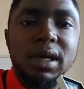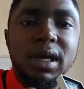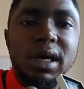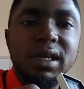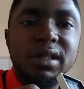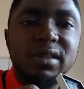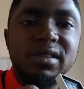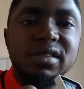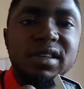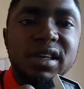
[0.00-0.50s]

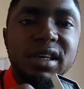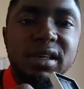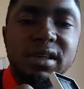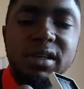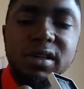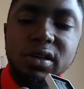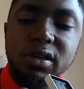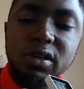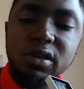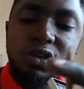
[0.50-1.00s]
and
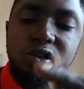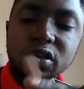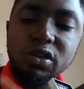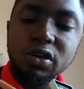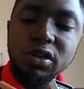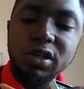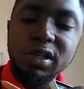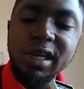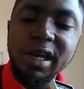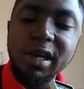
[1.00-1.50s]
take
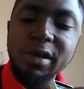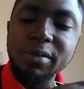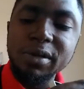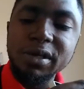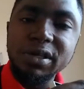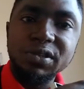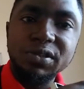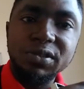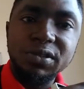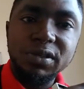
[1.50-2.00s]
your
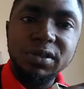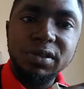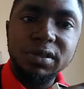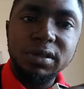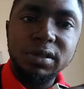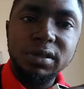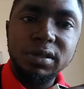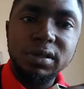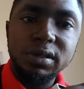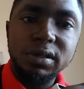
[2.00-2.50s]
dimension
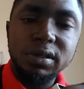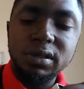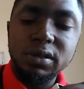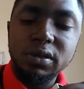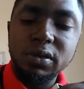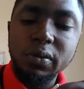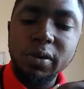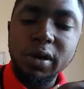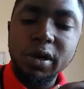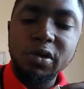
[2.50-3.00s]

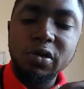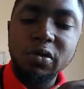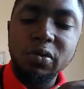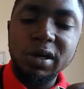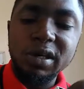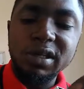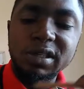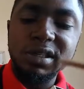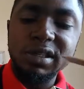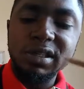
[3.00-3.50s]
where you
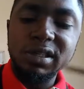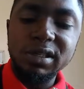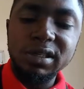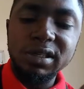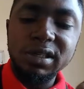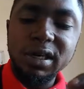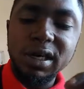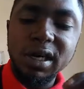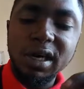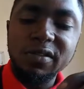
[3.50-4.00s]
want it
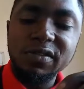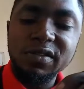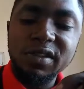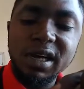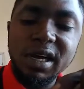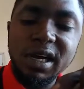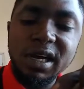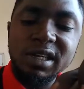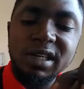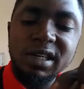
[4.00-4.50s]
after
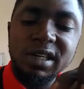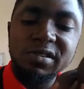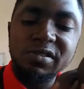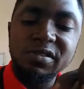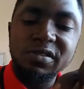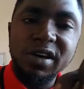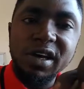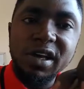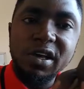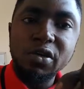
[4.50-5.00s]

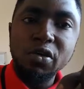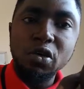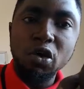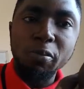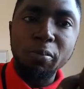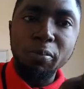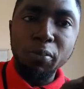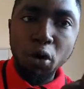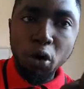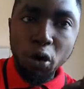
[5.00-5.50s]
identifying your
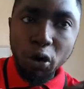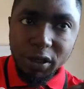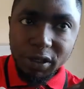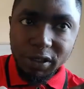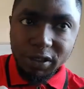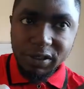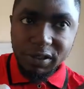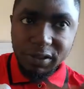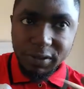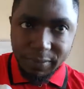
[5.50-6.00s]

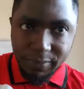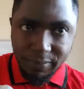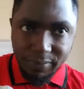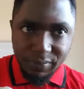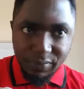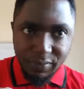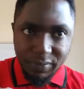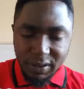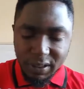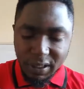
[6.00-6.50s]
point,
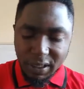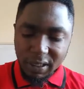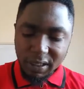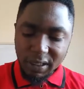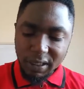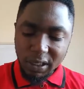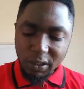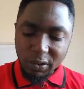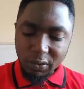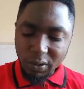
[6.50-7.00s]

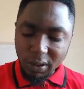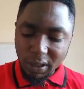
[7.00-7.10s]
and then you